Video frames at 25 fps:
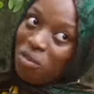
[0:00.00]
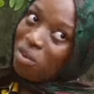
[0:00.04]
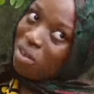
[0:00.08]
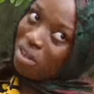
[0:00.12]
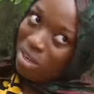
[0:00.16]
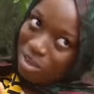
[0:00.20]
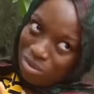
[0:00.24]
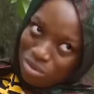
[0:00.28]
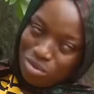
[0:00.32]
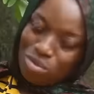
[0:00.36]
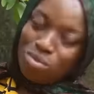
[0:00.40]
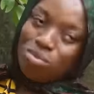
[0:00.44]
of
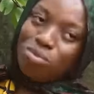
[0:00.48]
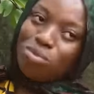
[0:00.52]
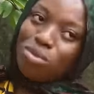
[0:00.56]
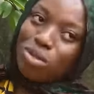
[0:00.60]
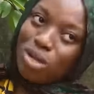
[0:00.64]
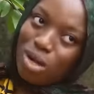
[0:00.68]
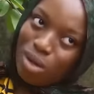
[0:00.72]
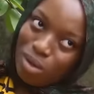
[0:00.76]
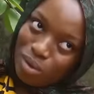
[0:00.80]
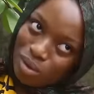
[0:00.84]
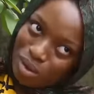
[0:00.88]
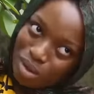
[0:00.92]
God as we
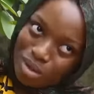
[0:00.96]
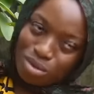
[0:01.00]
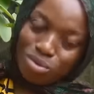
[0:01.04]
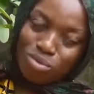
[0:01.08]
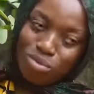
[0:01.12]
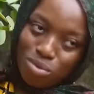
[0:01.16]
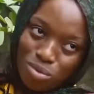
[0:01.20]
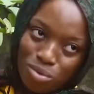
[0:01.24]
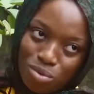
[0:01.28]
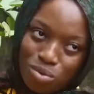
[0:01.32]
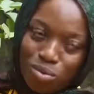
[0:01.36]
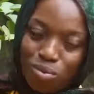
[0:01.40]
know
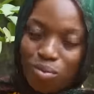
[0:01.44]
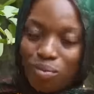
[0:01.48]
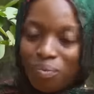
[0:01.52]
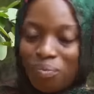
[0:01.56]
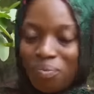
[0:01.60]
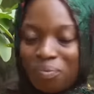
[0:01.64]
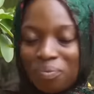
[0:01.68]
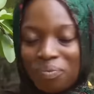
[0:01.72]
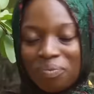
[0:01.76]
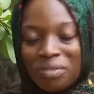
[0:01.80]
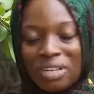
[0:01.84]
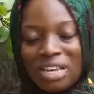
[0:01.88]
now,
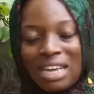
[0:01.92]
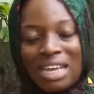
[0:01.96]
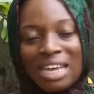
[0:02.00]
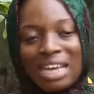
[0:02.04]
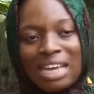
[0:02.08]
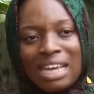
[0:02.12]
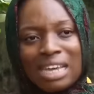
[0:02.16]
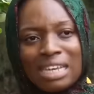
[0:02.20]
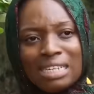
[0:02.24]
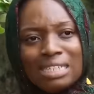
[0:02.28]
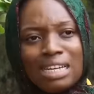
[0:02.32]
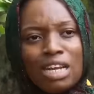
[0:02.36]

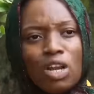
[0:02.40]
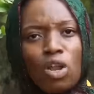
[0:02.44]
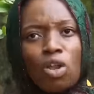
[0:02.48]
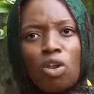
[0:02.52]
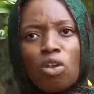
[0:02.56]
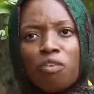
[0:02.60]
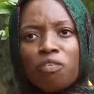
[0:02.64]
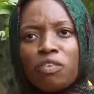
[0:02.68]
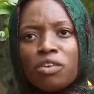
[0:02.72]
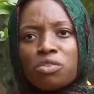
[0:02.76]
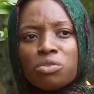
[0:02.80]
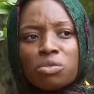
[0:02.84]
Then
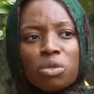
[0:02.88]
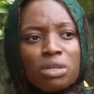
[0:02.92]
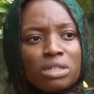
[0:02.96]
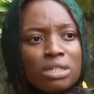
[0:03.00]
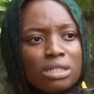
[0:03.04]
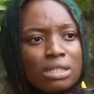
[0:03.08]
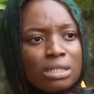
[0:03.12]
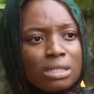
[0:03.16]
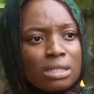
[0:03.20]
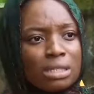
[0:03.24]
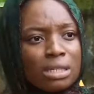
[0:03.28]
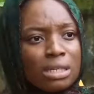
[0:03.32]
all of a
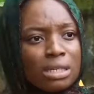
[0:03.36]
sudden,